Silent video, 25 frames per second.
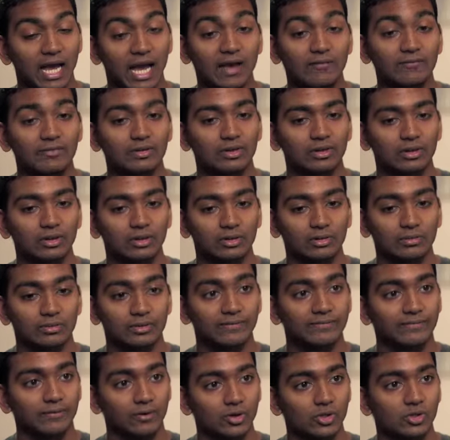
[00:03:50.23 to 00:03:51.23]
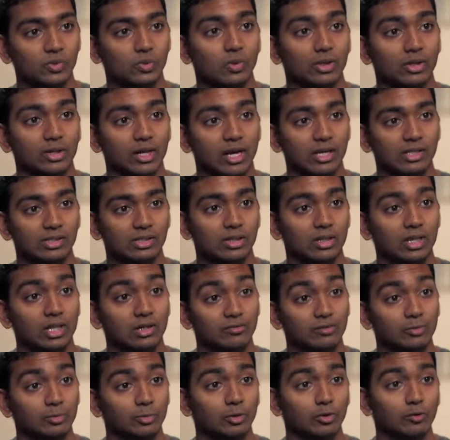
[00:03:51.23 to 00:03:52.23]
After the first one, I saw a lot
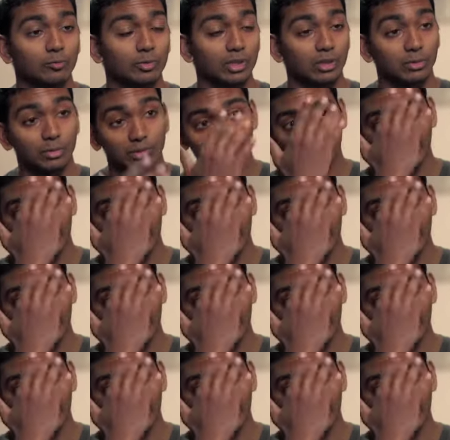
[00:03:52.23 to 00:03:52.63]
of improvement on my